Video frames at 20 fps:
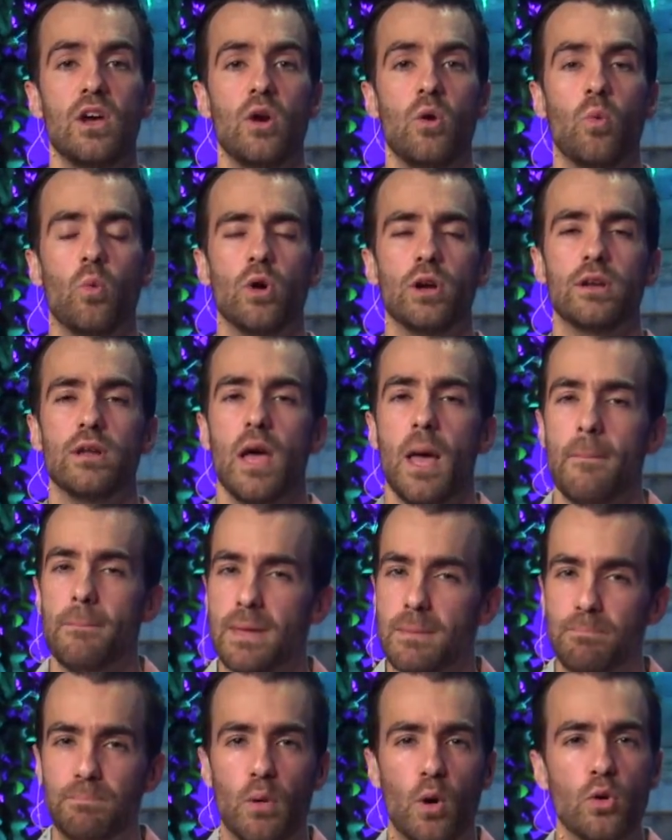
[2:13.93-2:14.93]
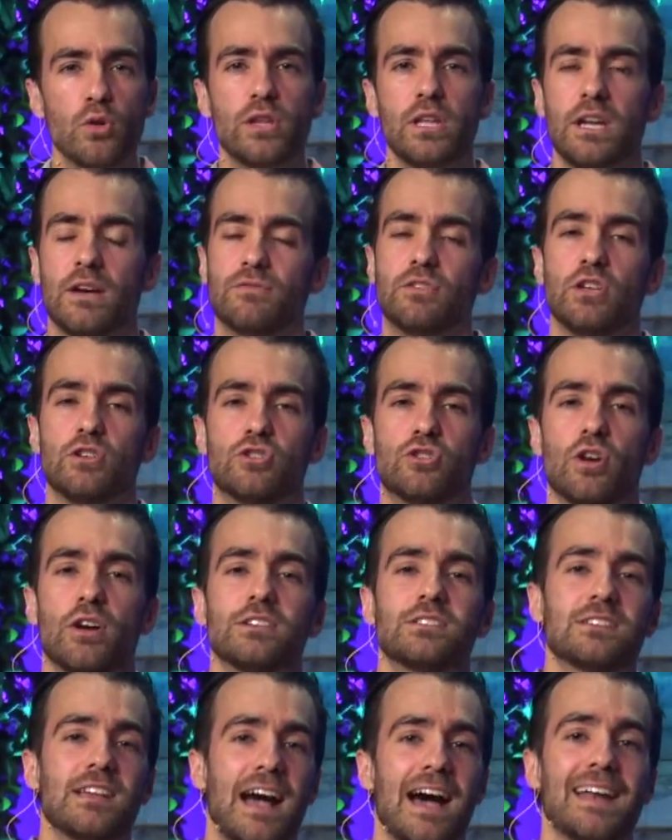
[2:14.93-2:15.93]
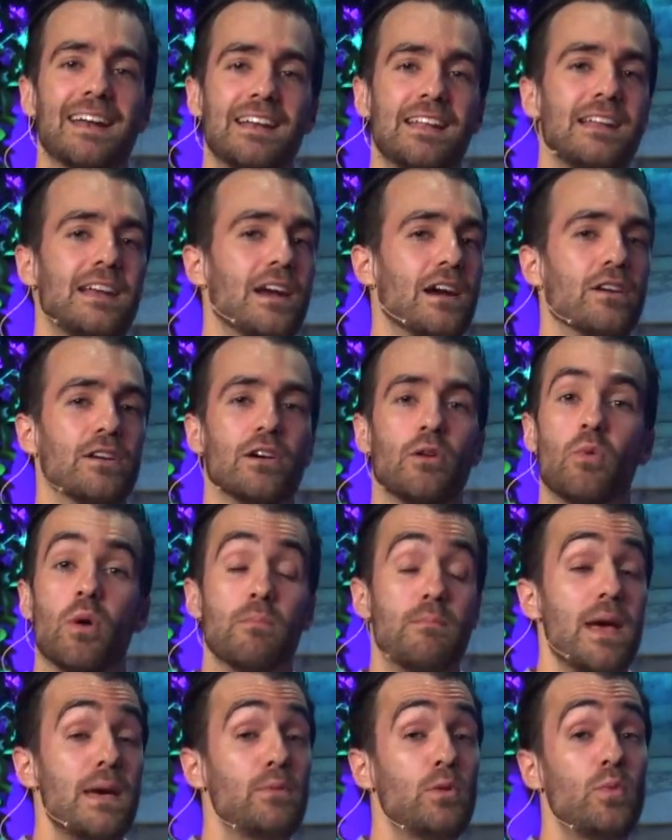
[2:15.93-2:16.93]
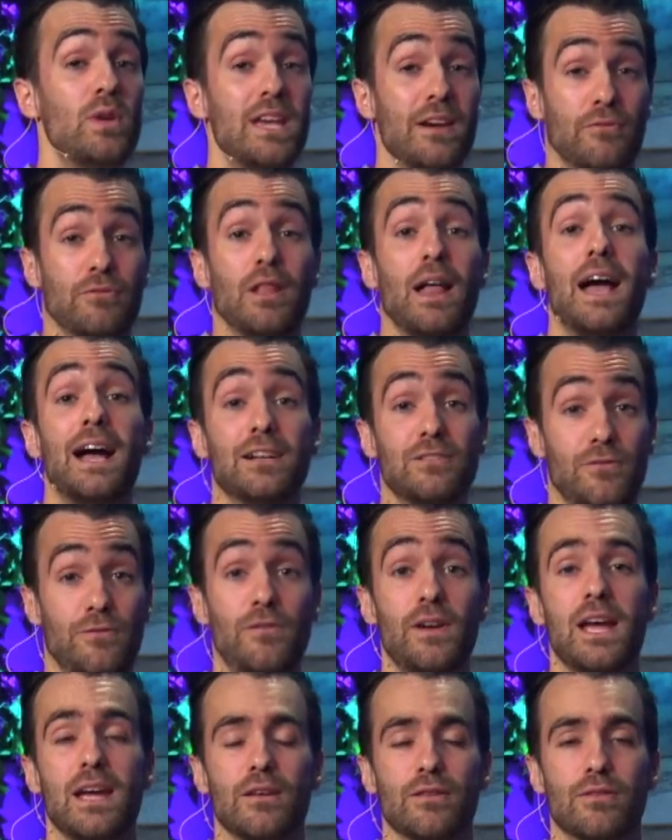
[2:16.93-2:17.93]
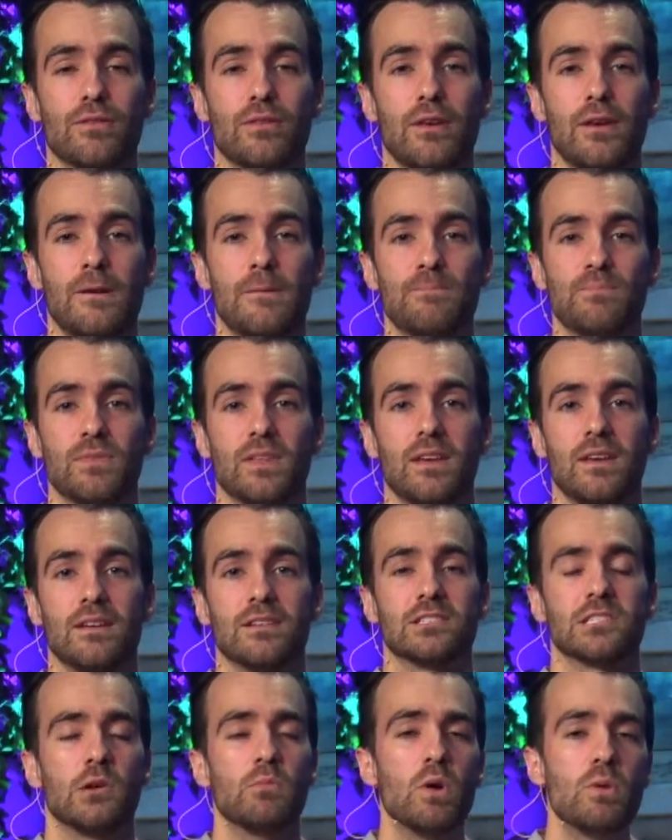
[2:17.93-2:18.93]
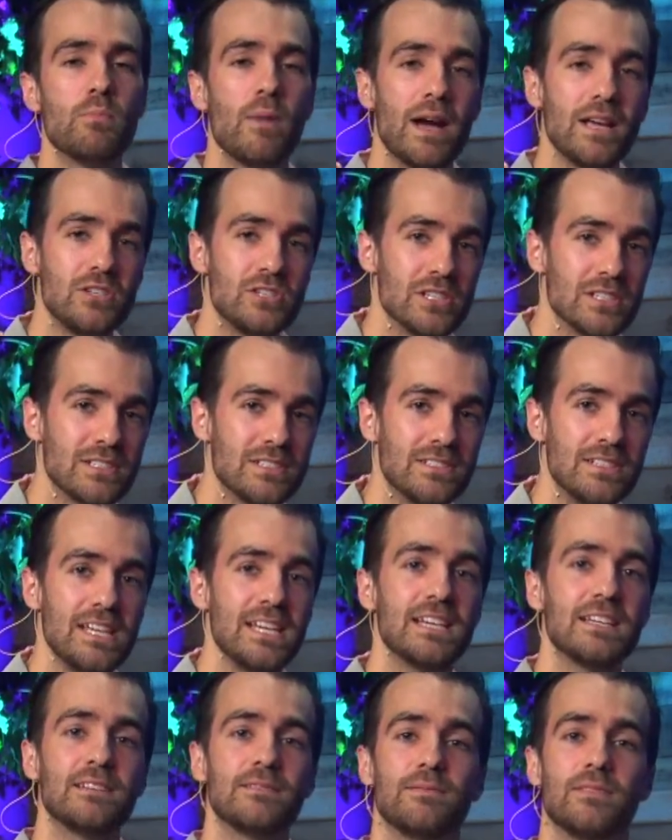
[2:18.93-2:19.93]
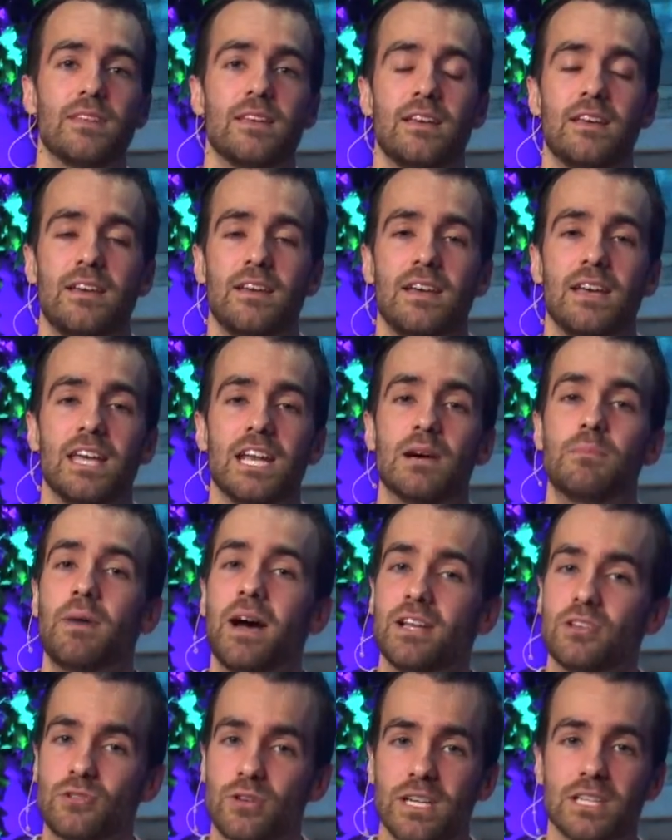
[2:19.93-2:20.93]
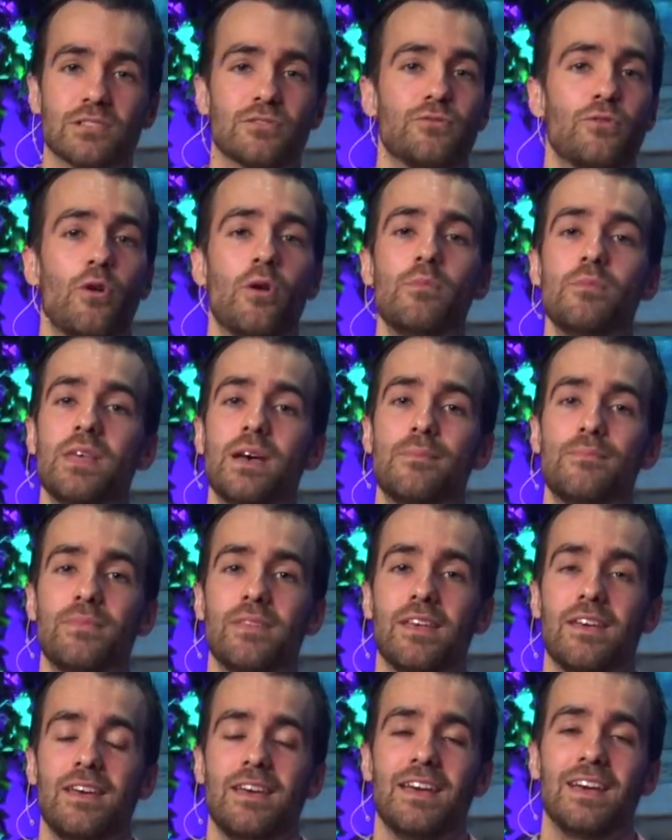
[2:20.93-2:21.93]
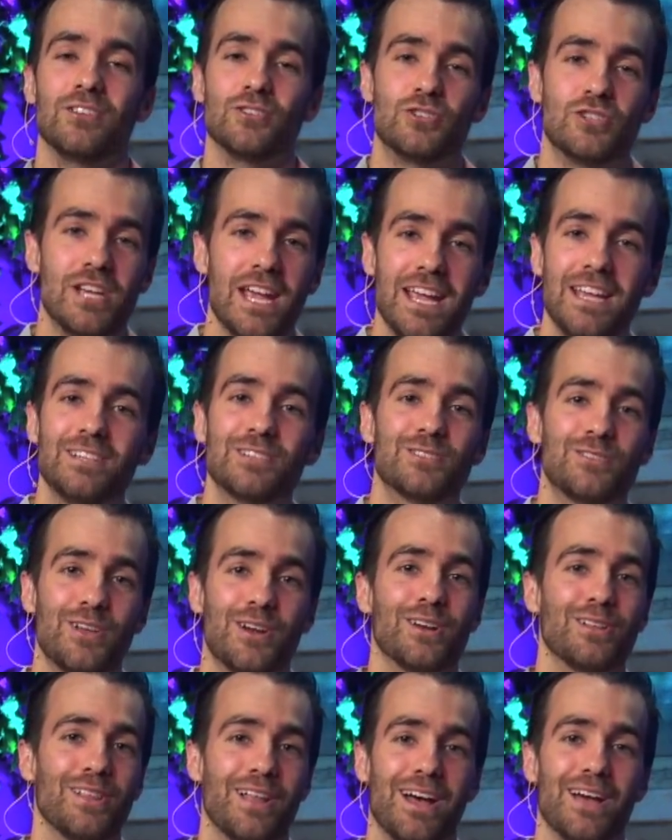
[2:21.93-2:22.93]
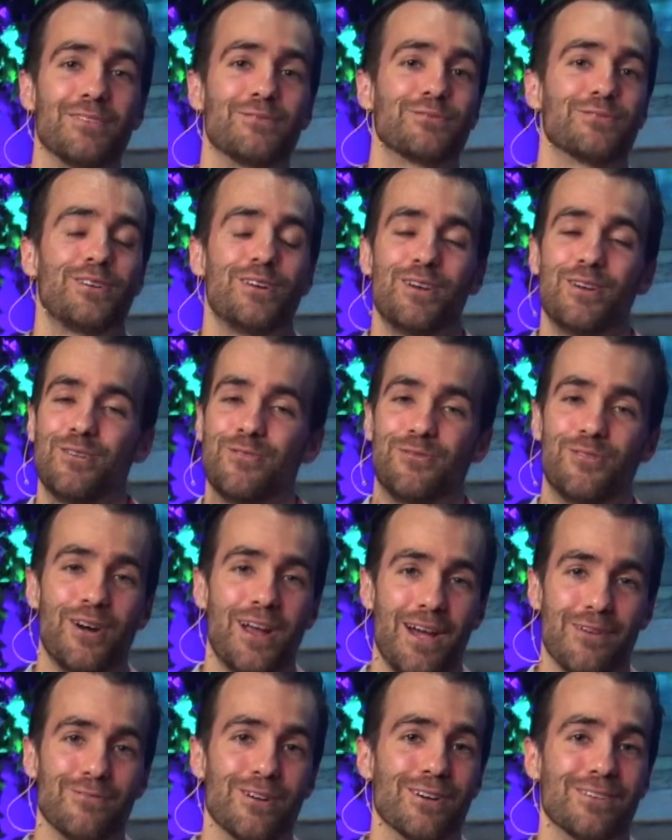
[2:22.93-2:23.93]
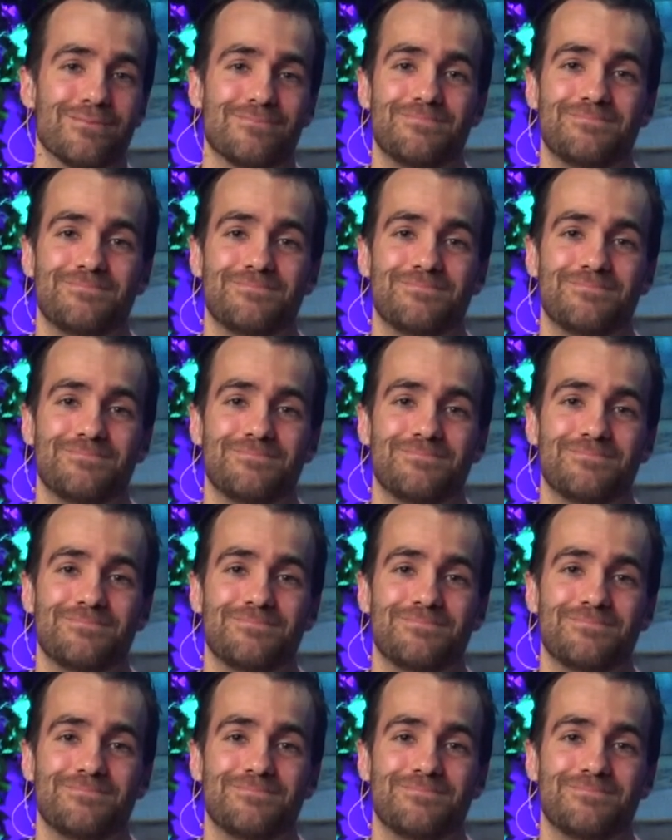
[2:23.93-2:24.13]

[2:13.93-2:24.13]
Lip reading: would be bold enough to trust God in an area where maybe we have lacked faith, someone might just see it, and it might transform them and change their life forever.